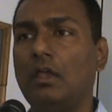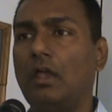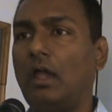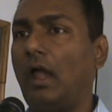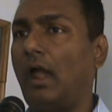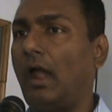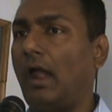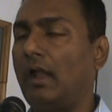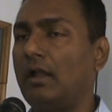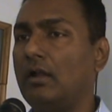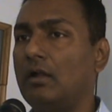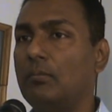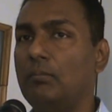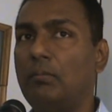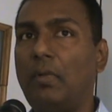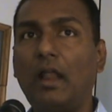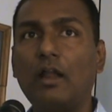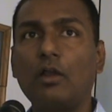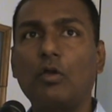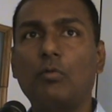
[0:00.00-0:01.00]
and
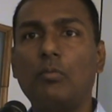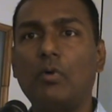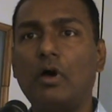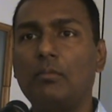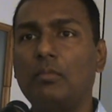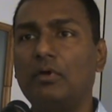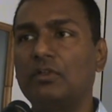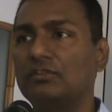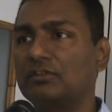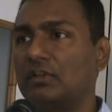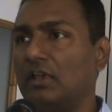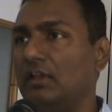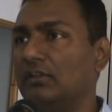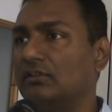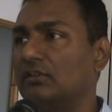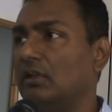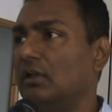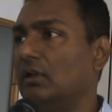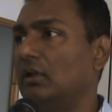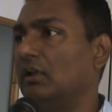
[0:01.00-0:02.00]
Barack Obama's
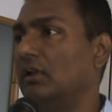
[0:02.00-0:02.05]
case